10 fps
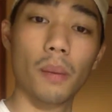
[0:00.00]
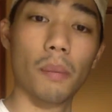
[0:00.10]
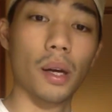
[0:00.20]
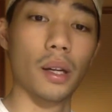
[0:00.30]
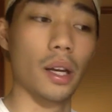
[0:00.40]

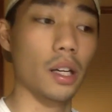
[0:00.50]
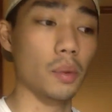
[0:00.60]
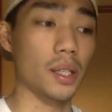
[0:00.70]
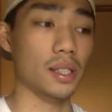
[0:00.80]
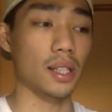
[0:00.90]
But
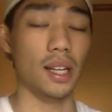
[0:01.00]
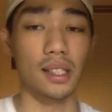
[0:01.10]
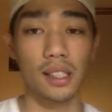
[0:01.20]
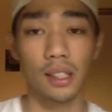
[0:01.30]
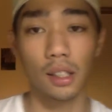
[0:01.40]
anyways,
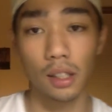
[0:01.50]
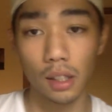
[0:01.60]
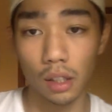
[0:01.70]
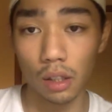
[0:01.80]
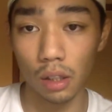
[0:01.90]
guys,
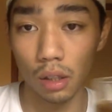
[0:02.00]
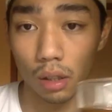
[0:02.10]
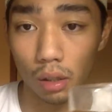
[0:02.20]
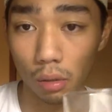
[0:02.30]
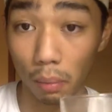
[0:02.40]

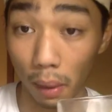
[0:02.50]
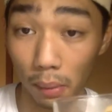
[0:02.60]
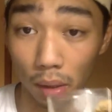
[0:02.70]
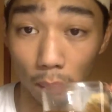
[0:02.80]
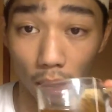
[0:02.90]

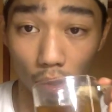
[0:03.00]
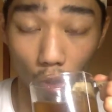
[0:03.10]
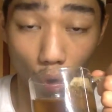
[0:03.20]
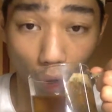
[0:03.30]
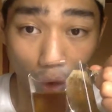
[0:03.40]
remember the motto: